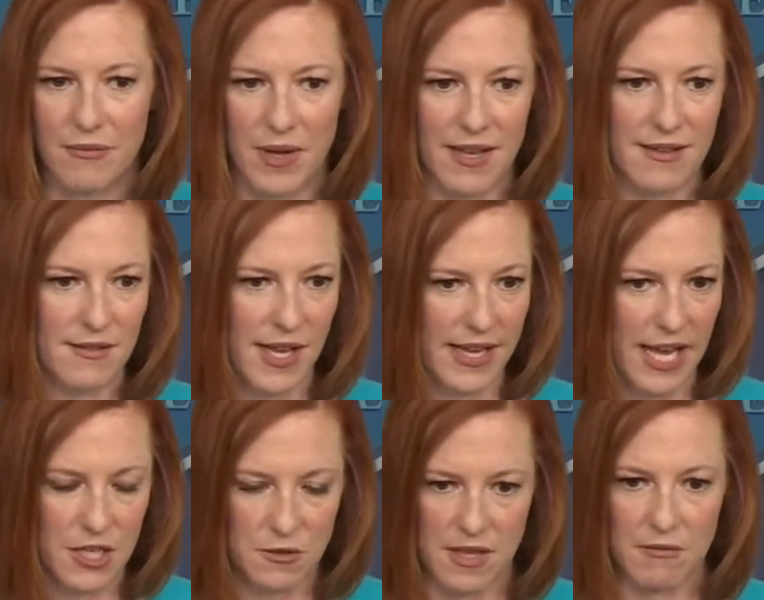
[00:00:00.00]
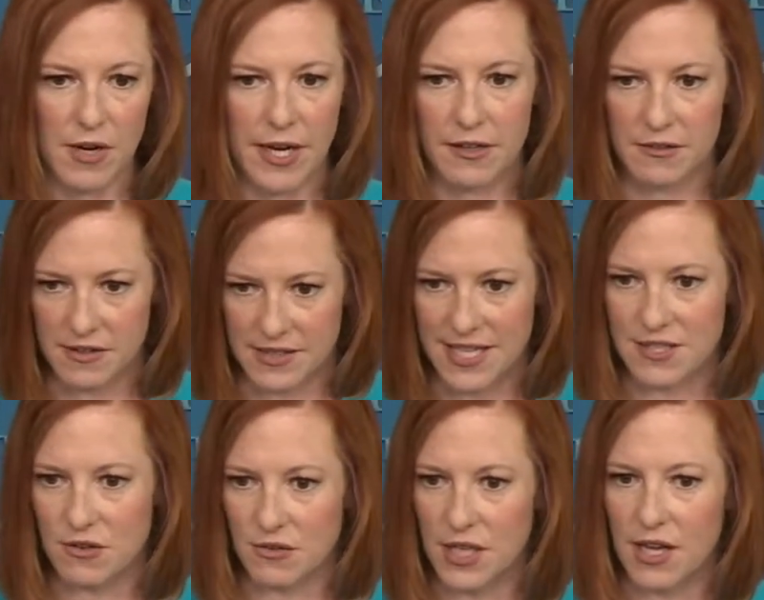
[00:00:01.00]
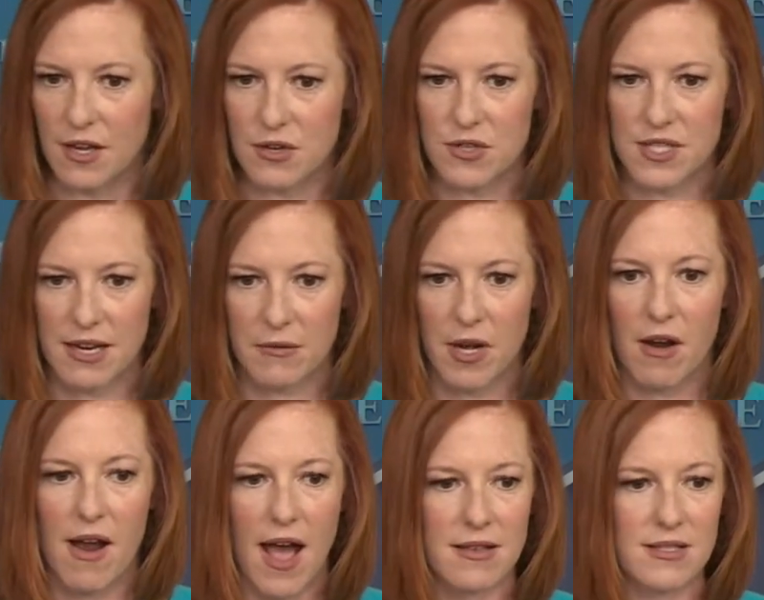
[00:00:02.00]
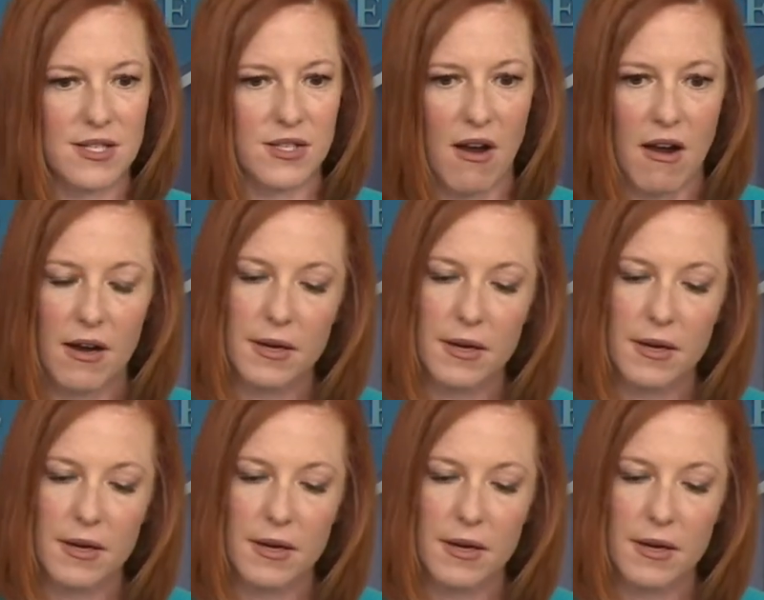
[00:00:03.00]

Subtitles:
We engage with them regularly, and they certainly understand what our asks are.